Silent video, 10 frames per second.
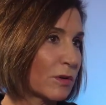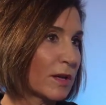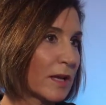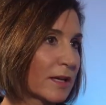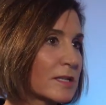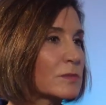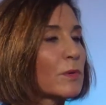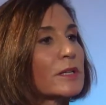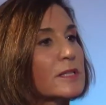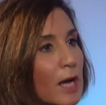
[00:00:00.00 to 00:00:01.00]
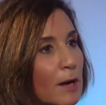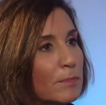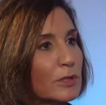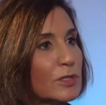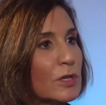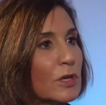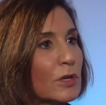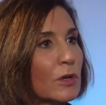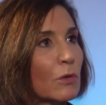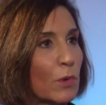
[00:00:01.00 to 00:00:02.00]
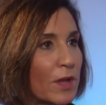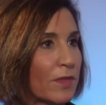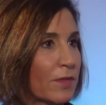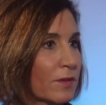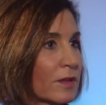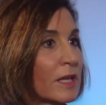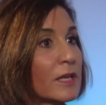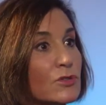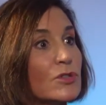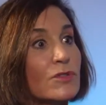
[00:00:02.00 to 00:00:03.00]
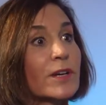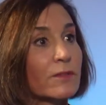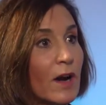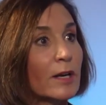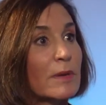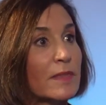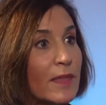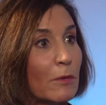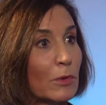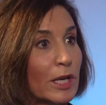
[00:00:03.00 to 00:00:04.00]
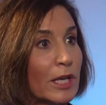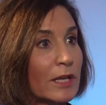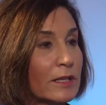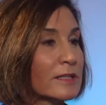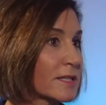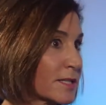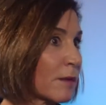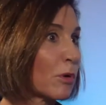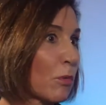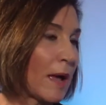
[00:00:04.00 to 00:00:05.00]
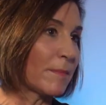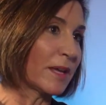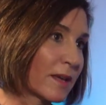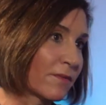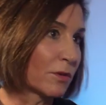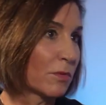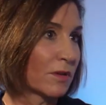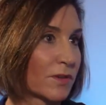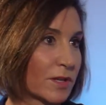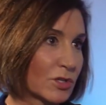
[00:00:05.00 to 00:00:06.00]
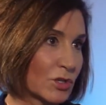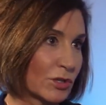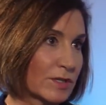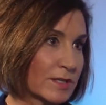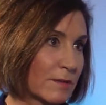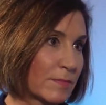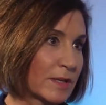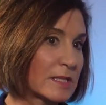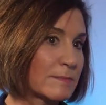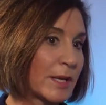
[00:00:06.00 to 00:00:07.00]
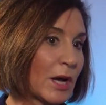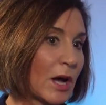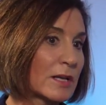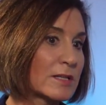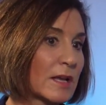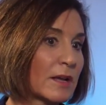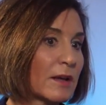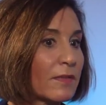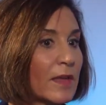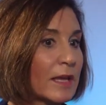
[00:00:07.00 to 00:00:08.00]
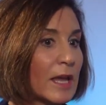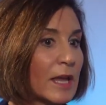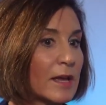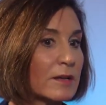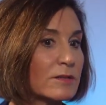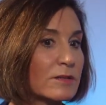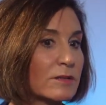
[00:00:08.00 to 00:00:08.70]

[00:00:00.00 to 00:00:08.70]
And I guess when it's coupled with the interest rate environment that we're in, it's a double whammy, if you will, for the insurance companies because they can't